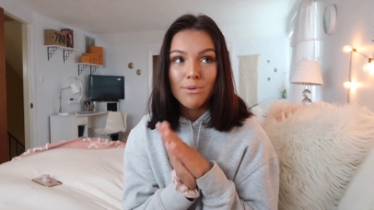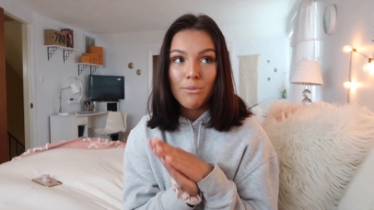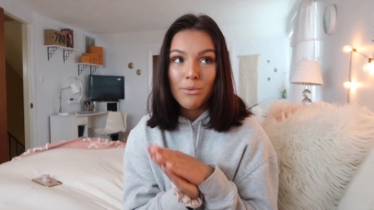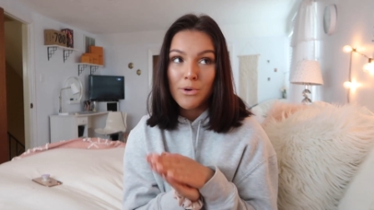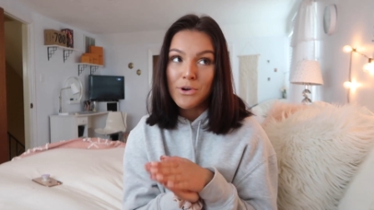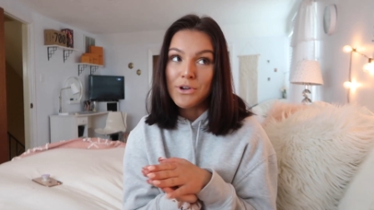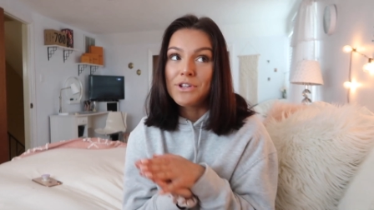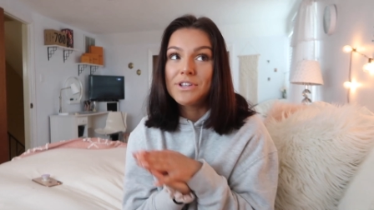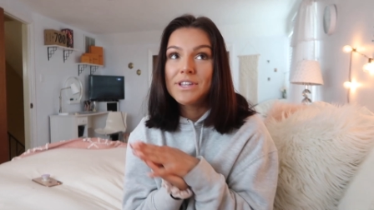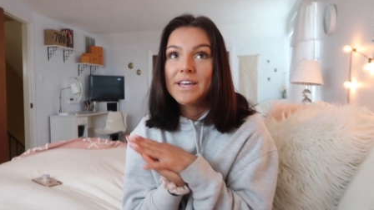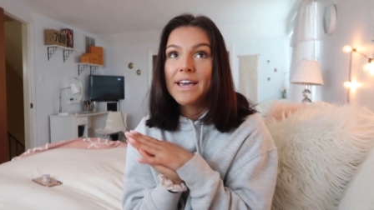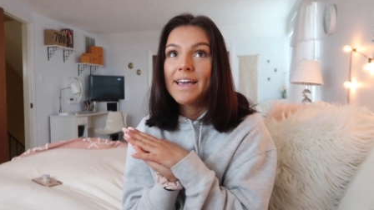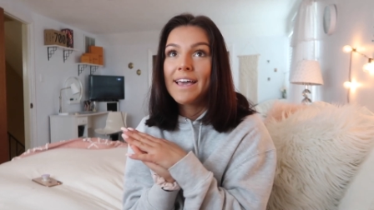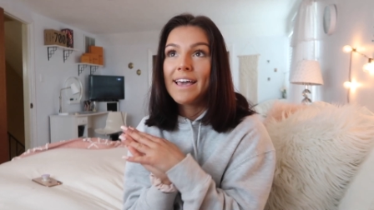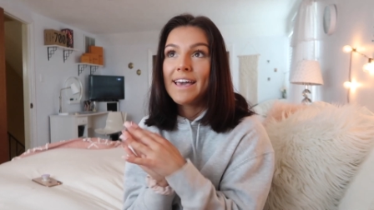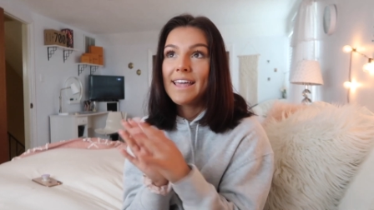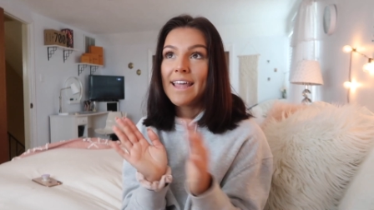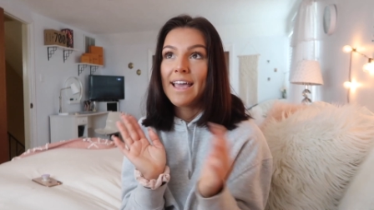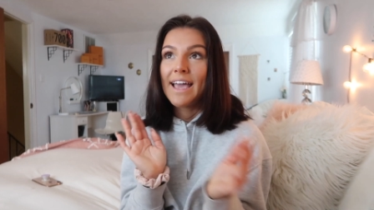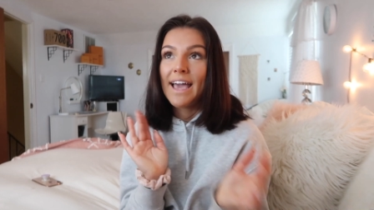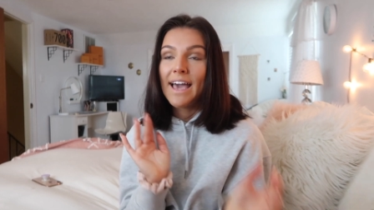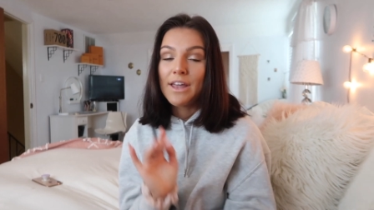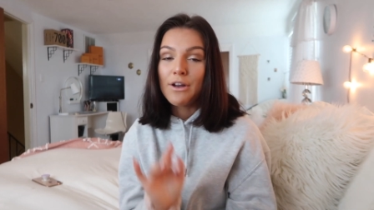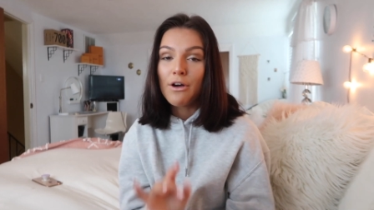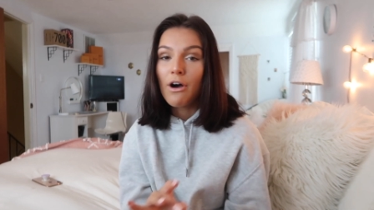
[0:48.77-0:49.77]
Memorial Day
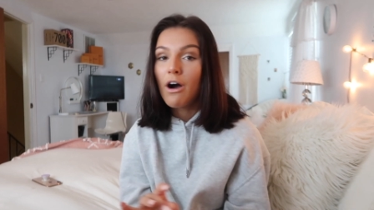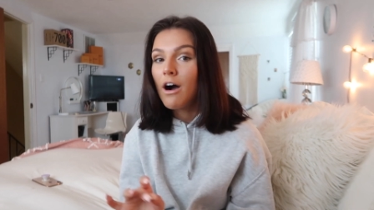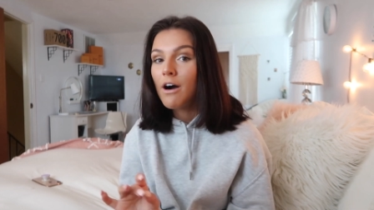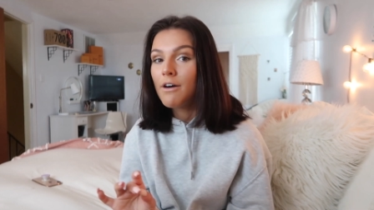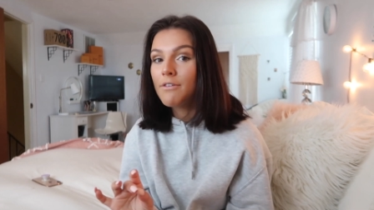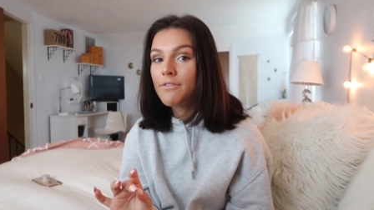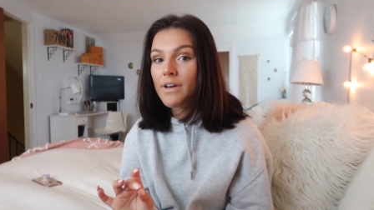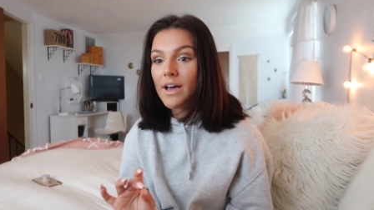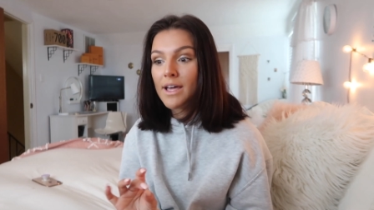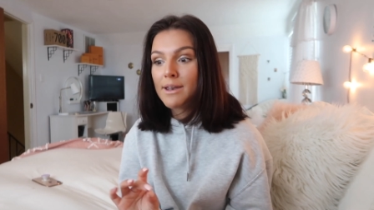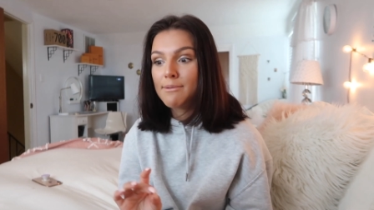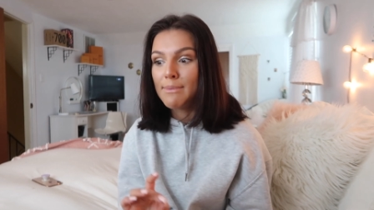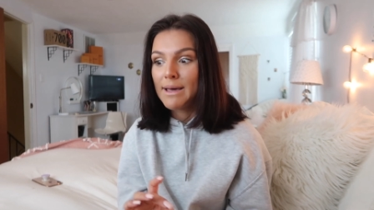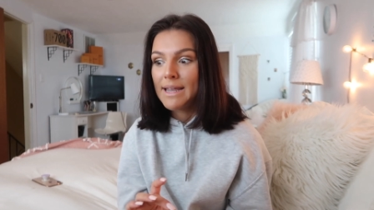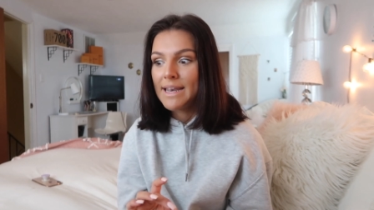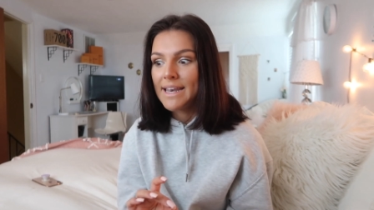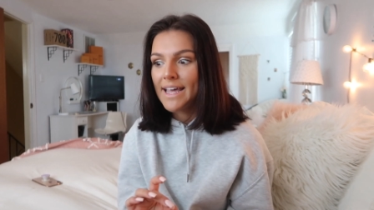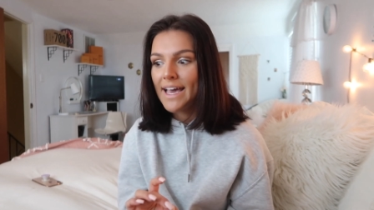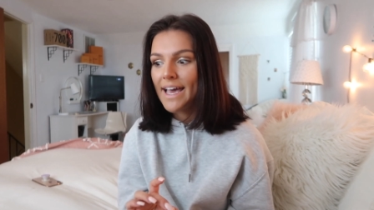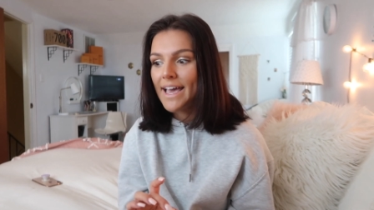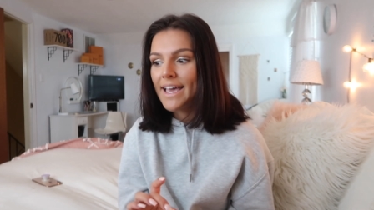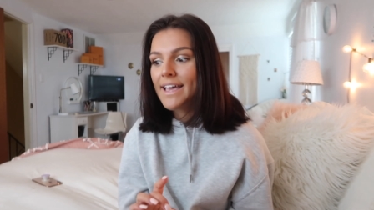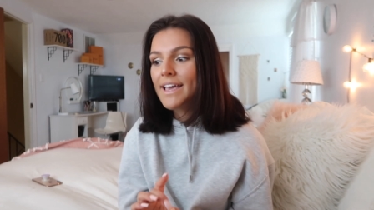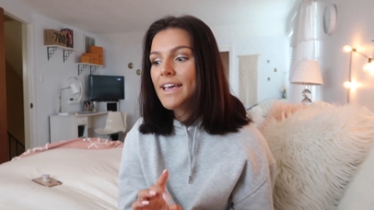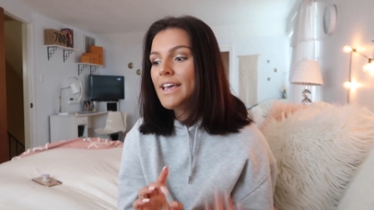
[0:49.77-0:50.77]
and I had off on
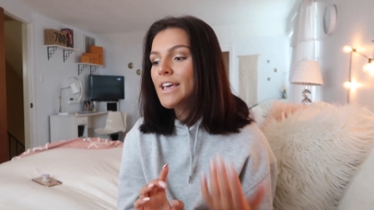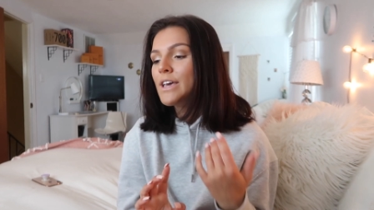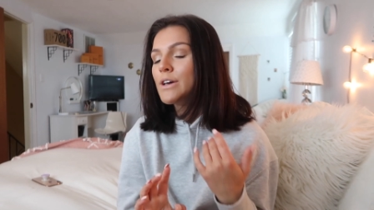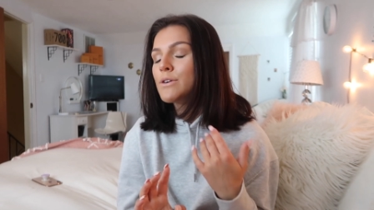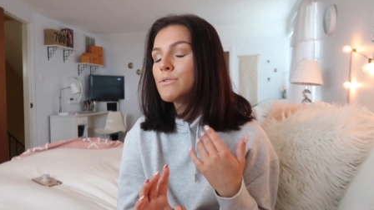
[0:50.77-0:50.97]
Monday